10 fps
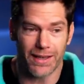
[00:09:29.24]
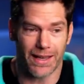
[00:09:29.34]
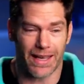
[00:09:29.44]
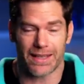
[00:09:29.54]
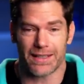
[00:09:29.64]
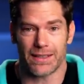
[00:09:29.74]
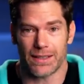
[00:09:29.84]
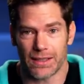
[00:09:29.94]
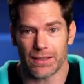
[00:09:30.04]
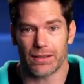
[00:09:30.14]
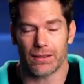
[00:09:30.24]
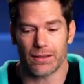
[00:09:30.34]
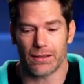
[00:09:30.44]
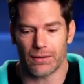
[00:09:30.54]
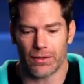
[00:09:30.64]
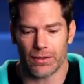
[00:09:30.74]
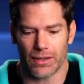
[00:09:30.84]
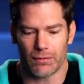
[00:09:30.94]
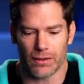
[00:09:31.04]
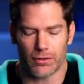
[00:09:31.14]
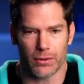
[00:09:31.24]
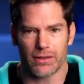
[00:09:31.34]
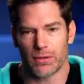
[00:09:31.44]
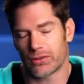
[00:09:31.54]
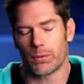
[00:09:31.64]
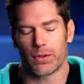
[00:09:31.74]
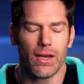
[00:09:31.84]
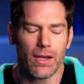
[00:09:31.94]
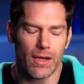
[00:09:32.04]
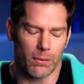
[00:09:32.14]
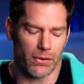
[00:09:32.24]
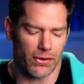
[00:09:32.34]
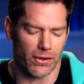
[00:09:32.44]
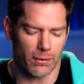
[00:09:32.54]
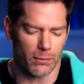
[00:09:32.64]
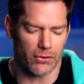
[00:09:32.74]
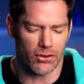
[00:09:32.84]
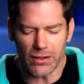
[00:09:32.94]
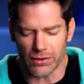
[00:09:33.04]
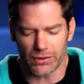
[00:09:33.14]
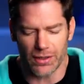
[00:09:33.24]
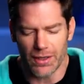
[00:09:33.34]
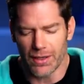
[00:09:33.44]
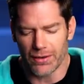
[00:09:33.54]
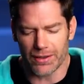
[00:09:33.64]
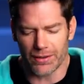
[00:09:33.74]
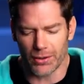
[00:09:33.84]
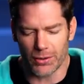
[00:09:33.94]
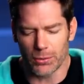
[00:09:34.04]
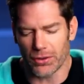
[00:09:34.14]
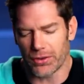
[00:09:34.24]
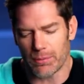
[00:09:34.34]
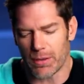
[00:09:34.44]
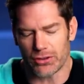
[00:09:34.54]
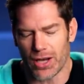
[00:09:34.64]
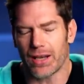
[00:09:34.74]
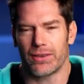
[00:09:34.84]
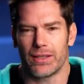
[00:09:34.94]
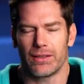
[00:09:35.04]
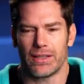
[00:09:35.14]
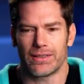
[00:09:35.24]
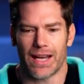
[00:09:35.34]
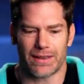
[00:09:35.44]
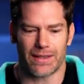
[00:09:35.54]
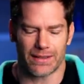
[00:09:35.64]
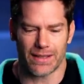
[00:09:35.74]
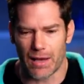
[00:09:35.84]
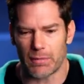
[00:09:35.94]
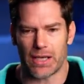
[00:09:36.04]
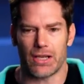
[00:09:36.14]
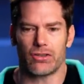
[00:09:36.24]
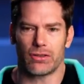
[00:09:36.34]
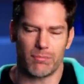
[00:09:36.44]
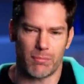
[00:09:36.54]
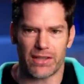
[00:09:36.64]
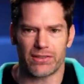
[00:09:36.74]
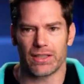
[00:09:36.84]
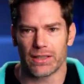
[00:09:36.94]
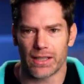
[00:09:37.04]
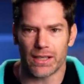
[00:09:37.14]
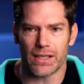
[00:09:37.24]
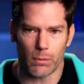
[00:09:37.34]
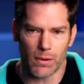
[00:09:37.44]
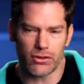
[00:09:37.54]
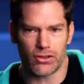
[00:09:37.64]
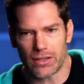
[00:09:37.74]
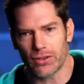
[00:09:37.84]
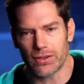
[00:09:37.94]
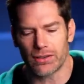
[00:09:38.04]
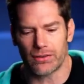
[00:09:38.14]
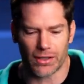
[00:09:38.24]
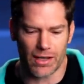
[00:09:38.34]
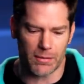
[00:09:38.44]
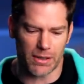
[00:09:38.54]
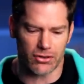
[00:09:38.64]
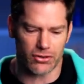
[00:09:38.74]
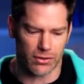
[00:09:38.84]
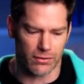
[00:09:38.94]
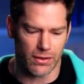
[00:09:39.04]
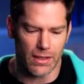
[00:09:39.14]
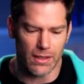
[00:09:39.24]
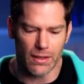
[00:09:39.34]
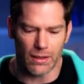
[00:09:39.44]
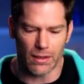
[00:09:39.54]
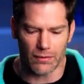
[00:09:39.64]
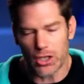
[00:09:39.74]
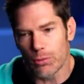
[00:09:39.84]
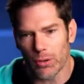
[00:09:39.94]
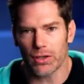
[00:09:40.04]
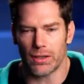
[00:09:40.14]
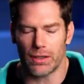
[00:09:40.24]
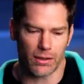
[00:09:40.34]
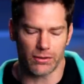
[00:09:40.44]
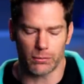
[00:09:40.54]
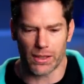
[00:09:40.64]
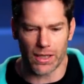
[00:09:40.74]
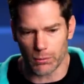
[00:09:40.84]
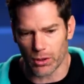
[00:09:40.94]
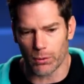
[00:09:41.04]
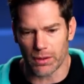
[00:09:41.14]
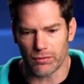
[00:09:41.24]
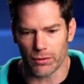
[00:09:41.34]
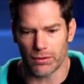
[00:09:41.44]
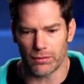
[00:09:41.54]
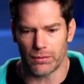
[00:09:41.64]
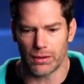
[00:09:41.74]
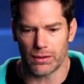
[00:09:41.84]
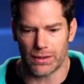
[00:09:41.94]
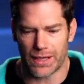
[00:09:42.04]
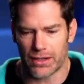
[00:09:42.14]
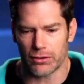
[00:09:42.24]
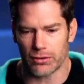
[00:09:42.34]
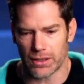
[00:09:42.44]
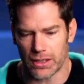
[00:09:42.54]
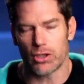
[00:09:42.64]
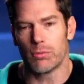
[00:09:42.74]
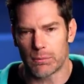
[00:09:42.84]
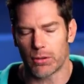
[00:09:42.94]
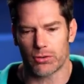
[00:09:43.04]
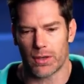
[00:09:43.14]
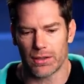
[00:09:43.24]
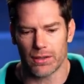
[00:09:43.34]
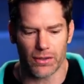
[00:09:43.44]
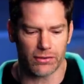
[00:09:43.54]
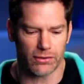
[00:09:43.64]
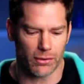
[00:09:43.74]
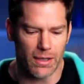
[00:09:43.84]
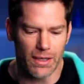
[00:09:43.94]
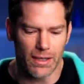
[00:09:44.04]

and in uh, the level of charisma. So with with uh, with Jesus, the, the cool thing about Jonathan is he's got that combination of masculinity with gentleness, the combination of of humor, because uh, we're again we're going for a, a, an accurately human portrayal of this. So